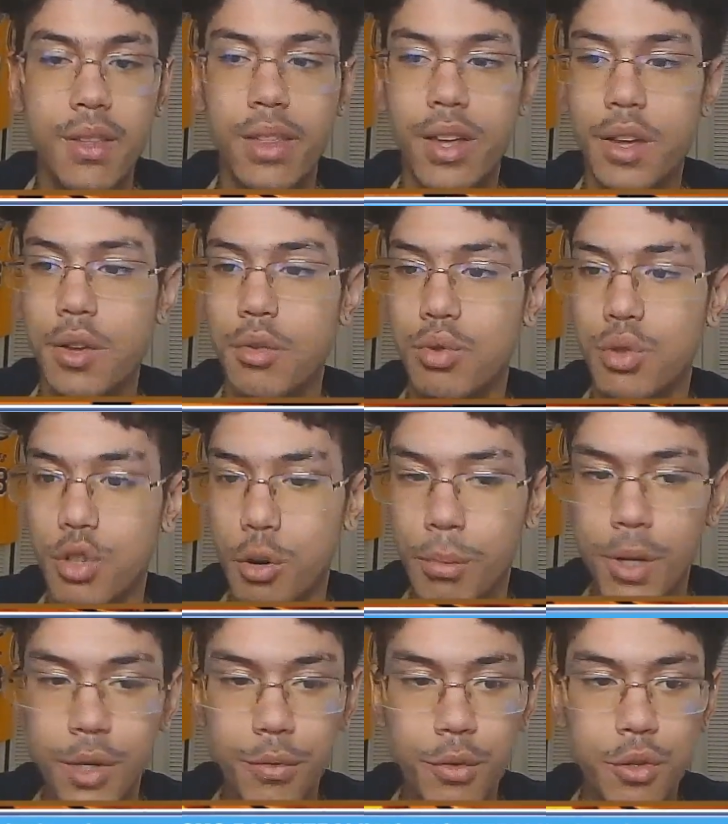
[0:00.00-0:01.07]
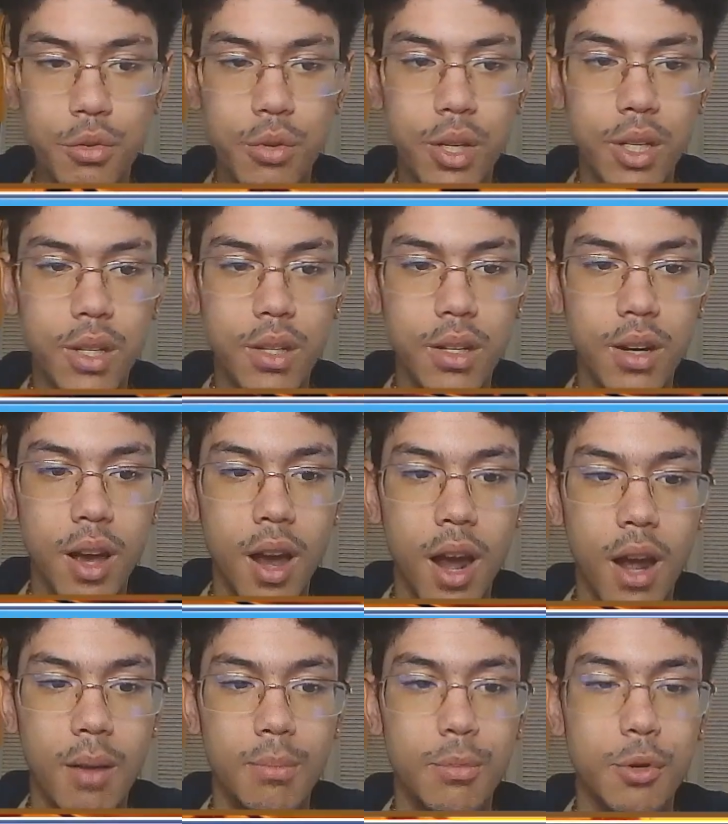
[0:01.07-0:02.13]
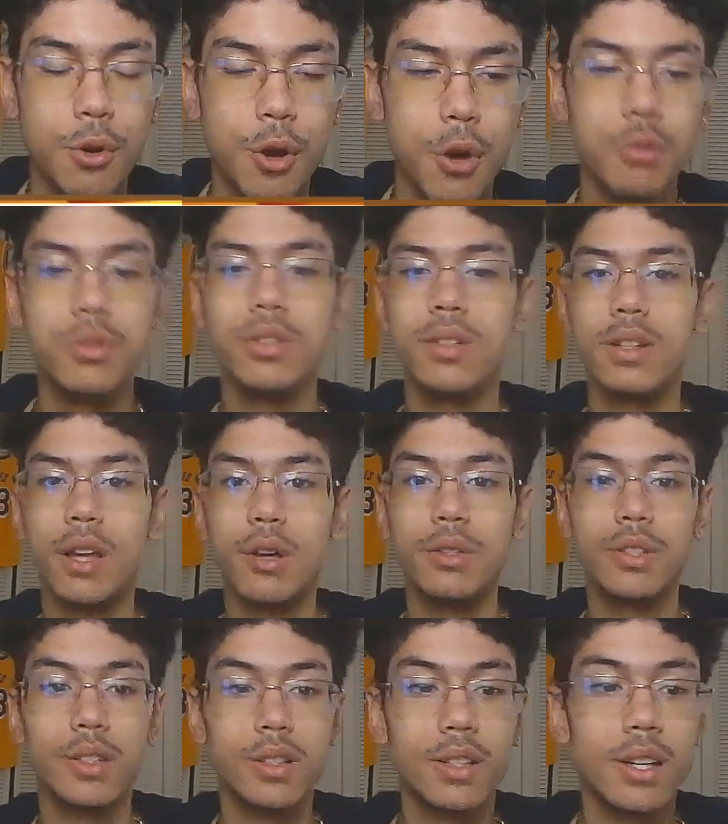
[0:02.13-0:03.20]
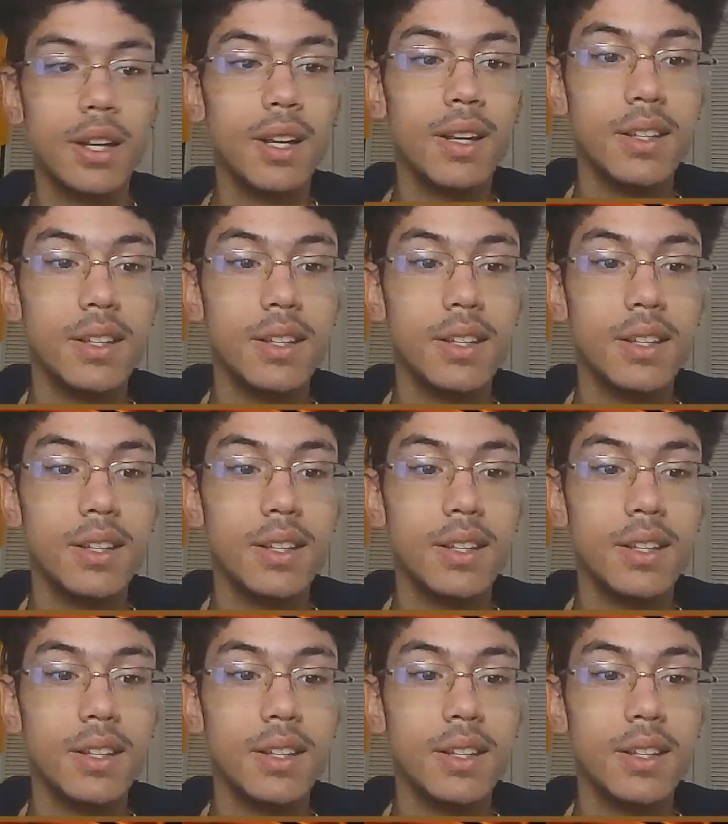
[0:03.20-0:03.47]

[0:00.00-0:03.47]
Thank you so much for tuning in. I am your host, Nelson.